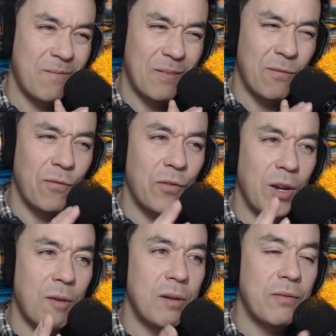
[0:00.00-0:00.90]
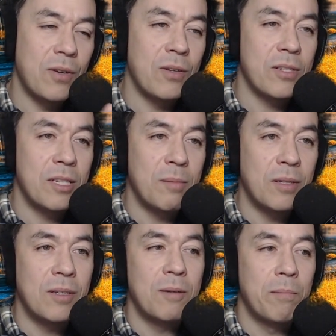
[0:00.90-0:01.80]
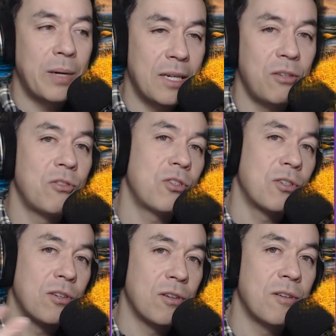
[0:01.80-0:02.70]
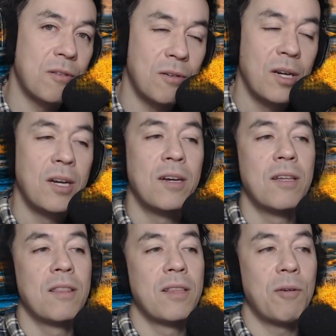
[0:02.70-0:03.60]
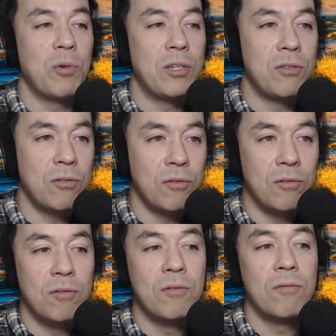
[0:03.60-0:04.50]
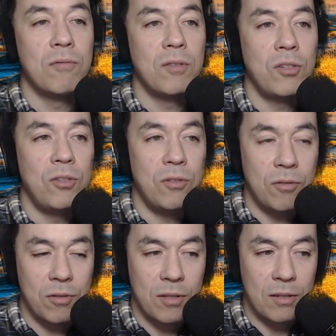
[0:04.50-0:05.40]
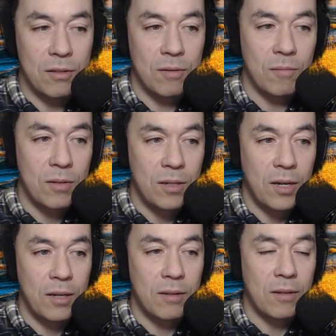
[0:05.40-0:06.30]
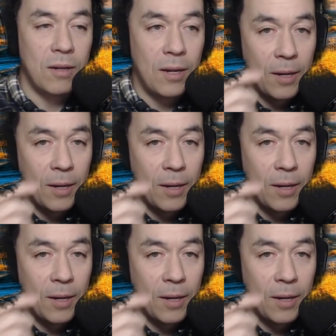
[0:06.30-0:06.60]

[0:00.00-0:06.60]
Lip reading: very, very similar, but you should know that we do use this style.